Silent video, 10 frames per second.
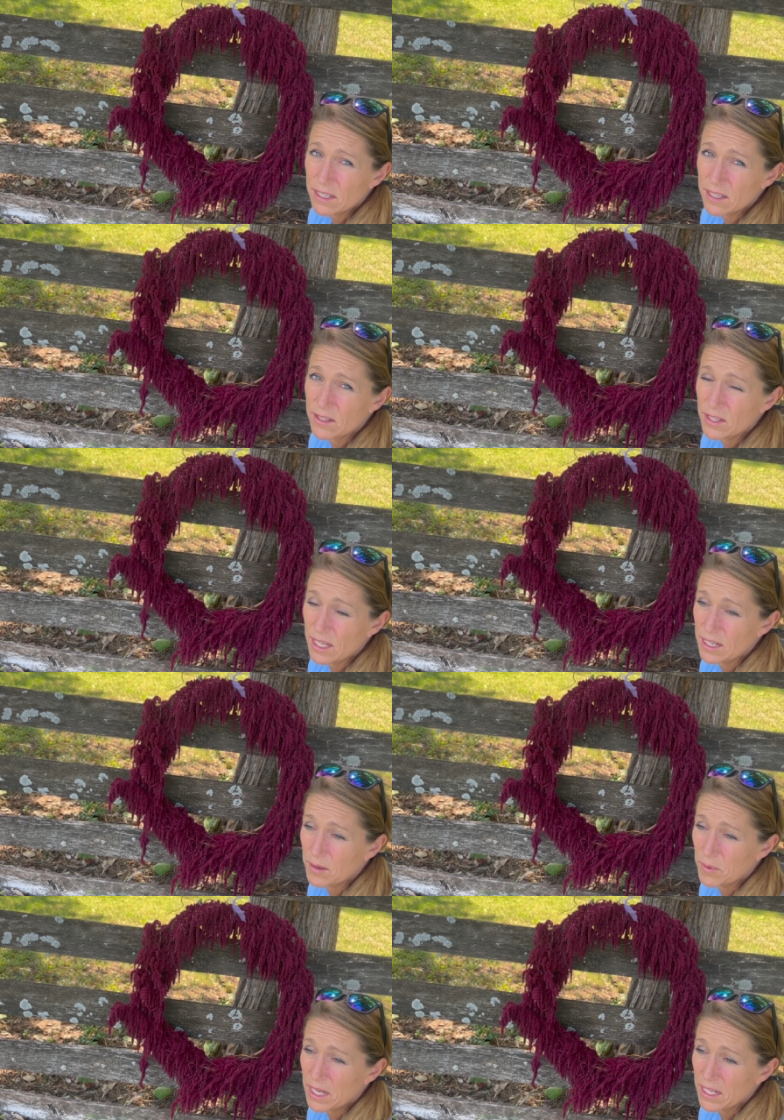In the end, I
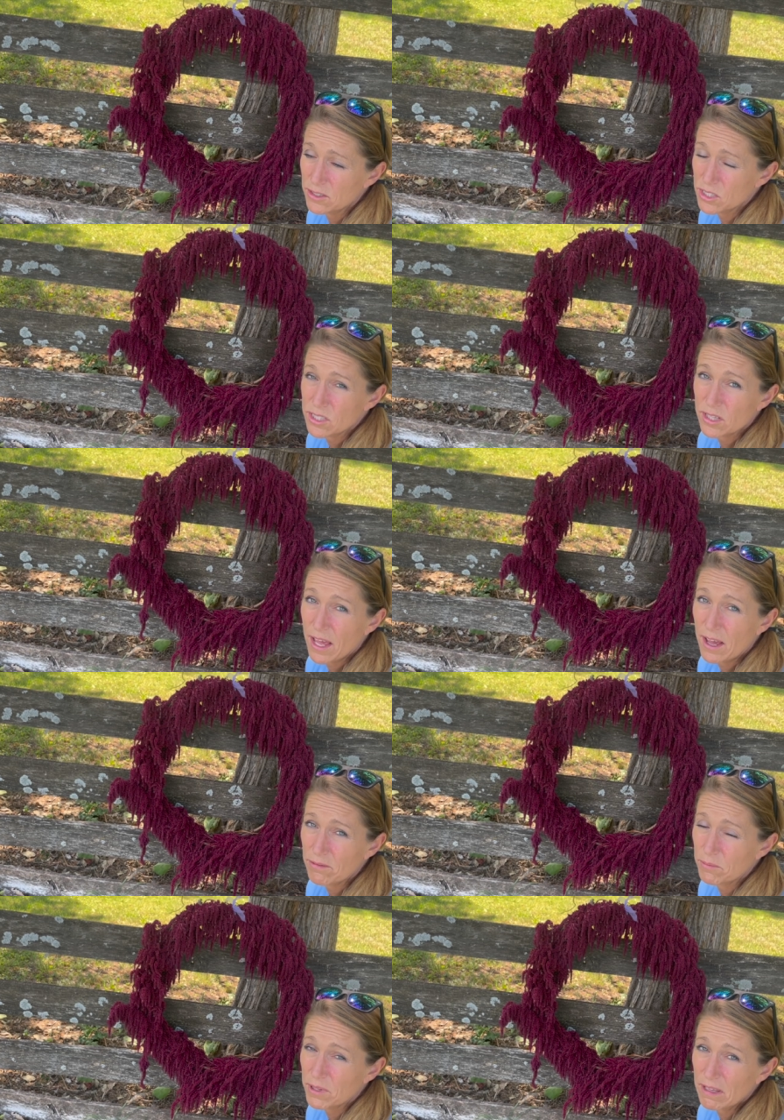might just laugh
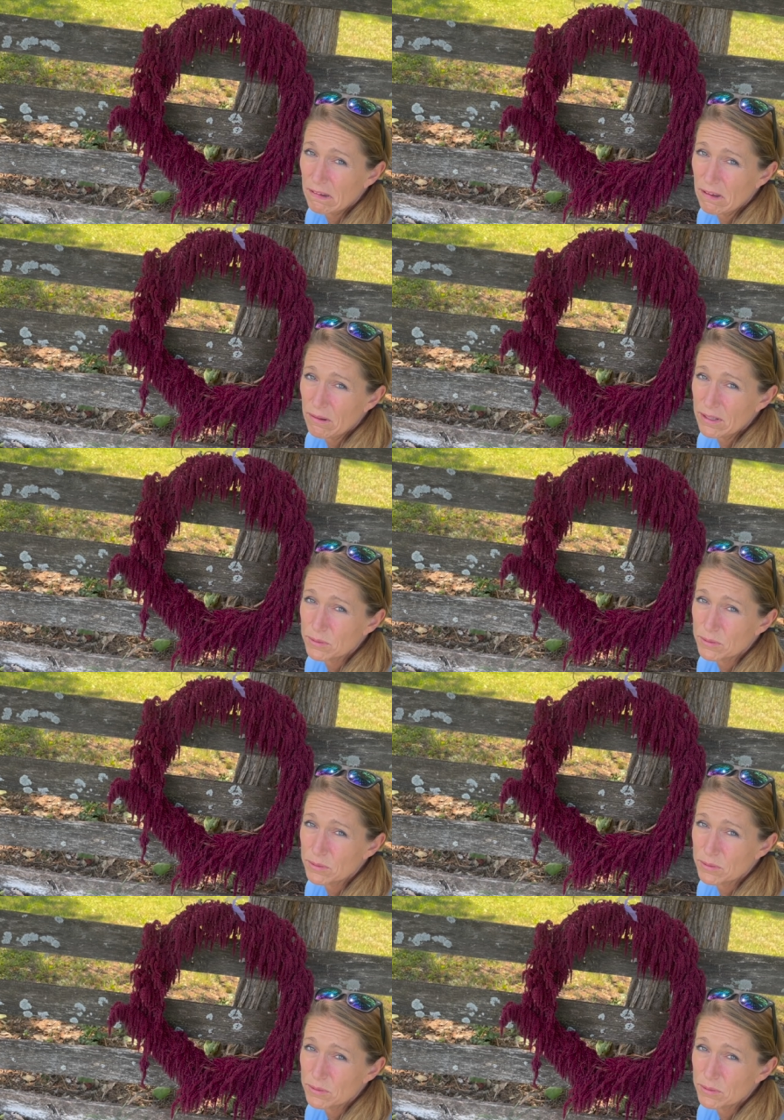and be like, oh, that